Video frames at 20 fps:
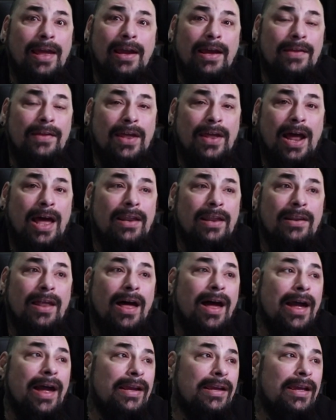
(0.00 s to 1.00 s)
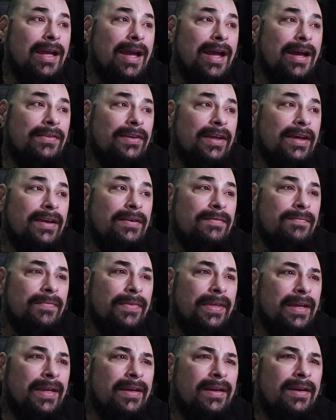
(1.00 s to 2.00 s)
that I like, and then
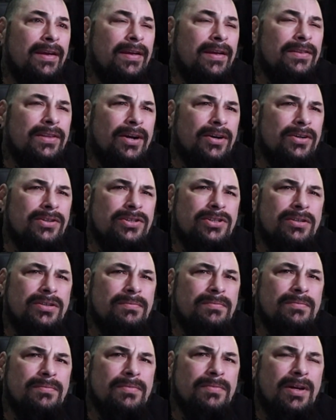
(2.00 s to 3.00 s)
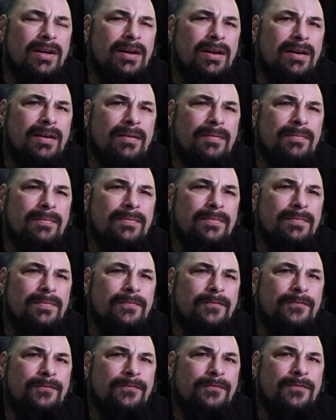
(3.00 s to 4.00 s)
there's some
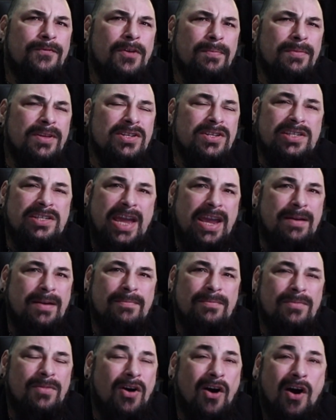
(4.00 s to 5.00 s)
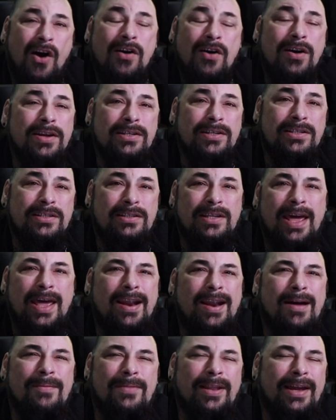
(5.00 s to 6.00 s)
from the same artist that
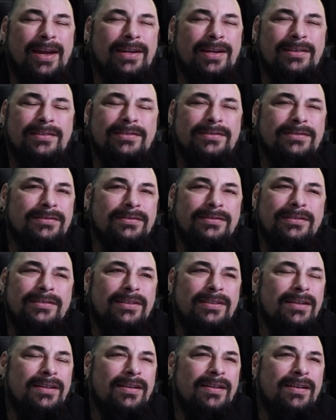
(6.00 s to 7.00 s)
I'm like, that,